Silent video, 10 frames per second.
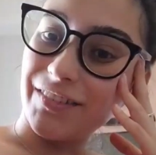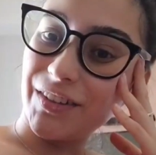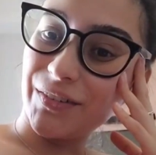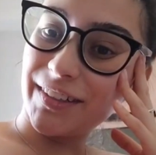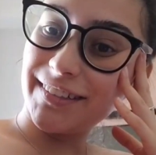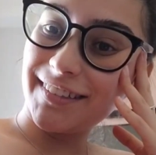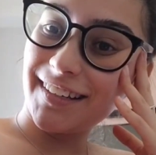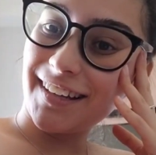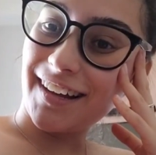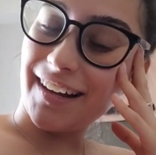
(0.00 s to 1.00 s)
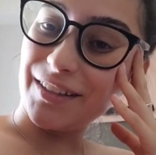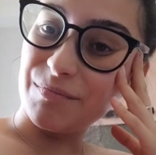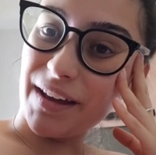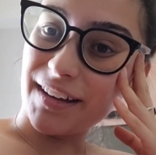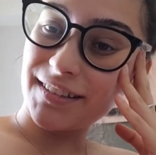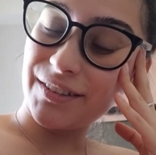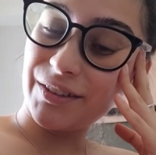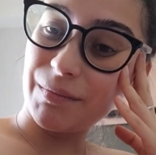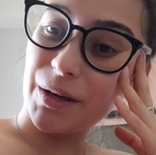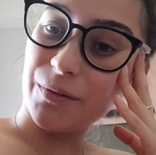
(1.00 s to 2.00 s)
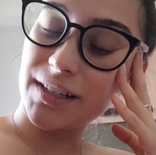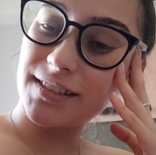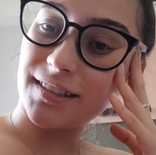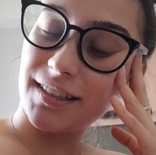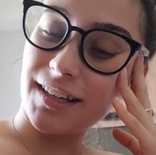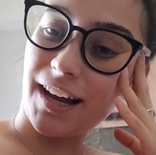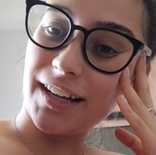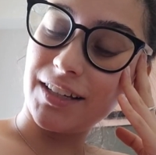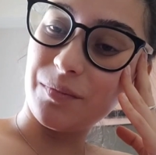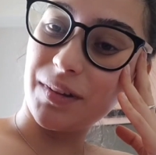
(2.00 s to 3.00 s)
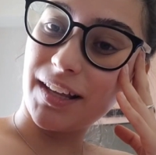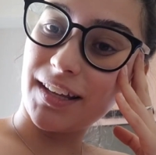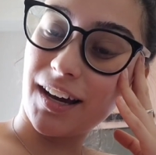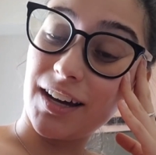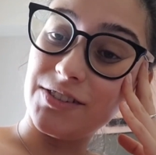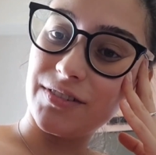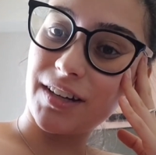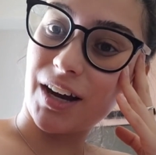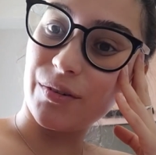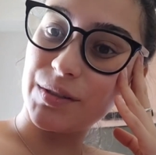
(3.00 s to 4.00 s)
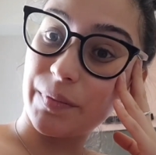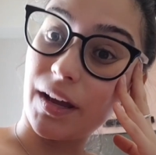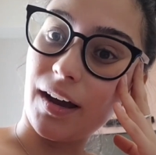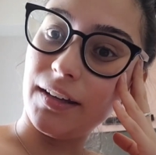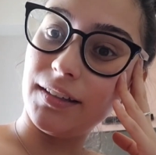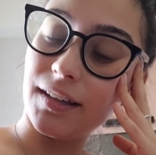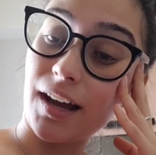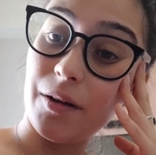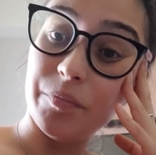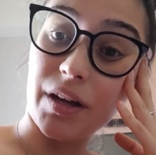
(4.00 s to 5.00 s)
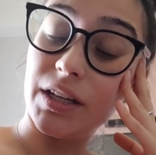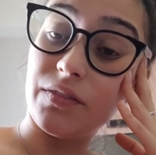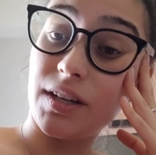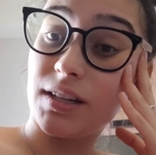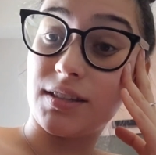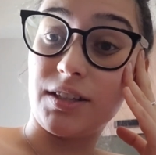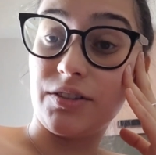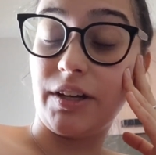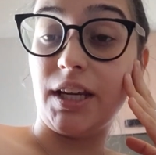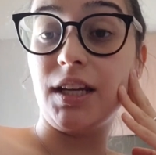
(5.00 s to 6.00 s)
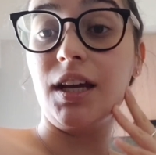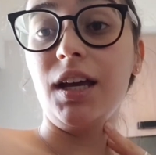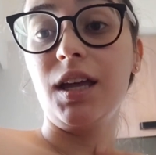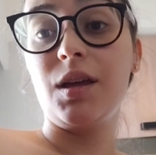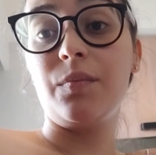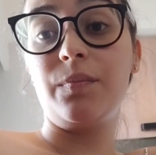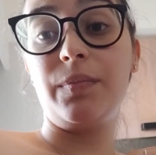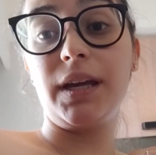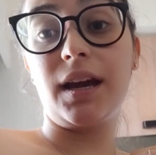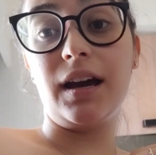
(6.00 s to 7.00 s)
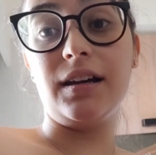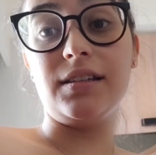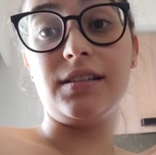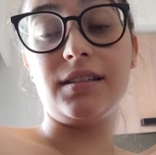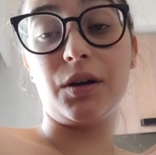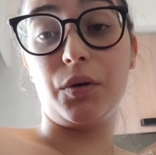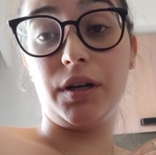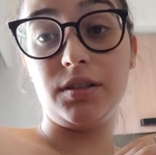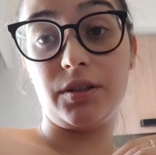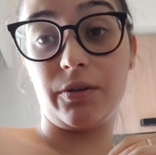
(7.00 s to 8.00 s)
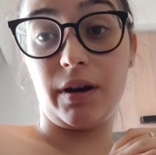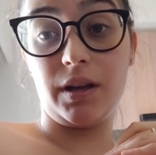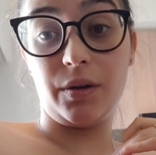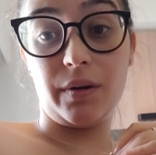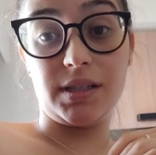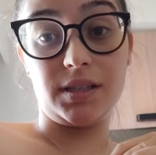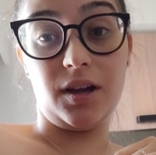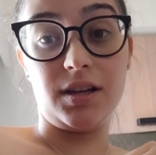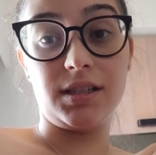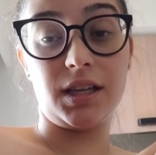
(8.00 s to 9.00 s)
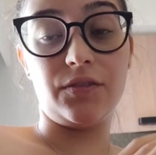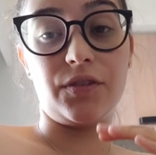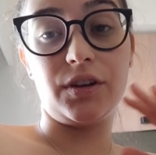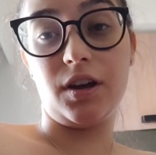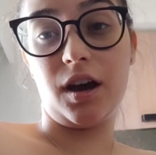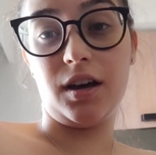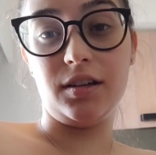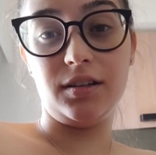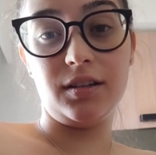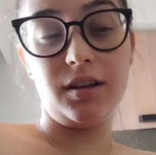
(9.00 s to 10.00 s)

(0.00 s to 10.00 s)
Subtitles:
everyone, I am back doing my work study. I am like 100 hours behind. I'm not even exaggerating, because according to US laws, like, if you're not